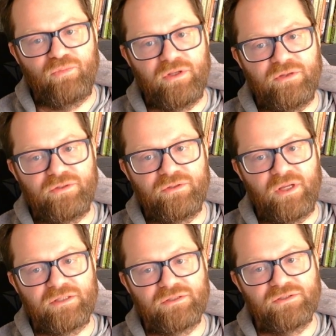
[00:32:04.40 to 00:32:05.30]
when you do
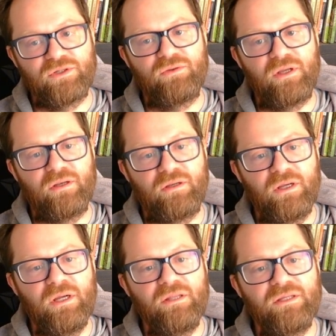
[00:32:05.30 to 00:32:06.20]
that. So then
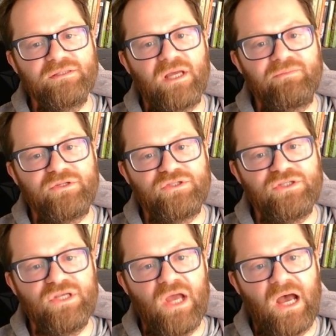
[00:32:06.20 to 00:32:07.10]
this has got to be
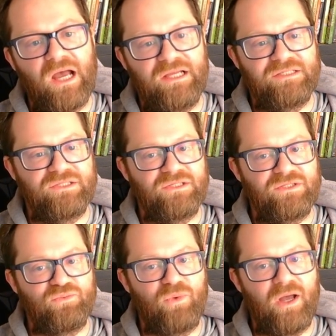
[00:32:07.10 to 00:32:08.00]
GIs
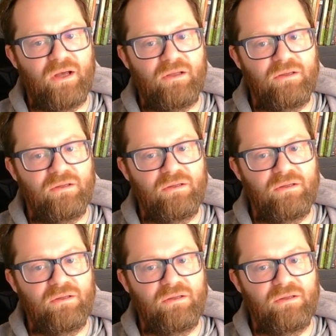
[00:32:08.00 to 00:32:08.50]
as well.